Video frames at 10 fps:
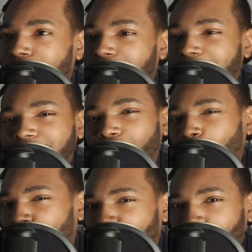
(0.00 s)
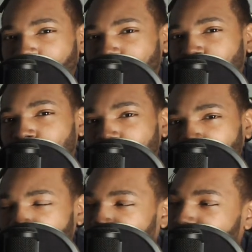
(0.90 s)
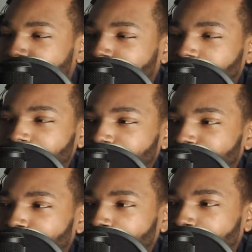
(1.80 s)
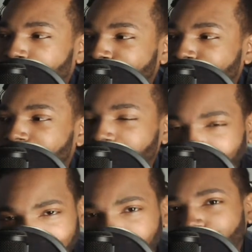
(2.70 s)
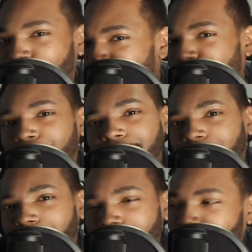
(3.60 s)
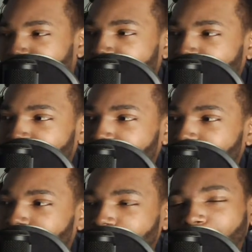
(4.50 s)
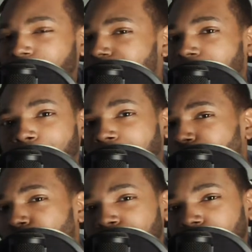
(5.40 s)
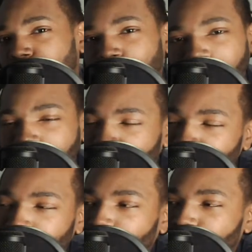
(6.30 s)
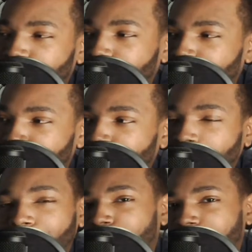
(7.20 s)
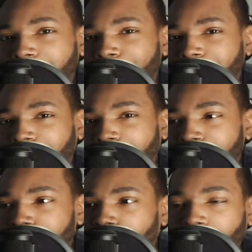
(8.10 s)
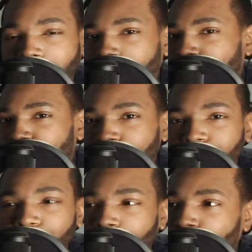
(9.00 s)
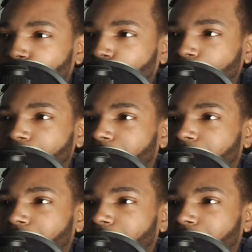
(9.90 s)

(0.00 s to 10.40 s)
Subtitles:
is it worth booking through a third-party site? Yes, 100%. Like the only time I will book directly through the hotel is if I'm redeeming like a comp room, or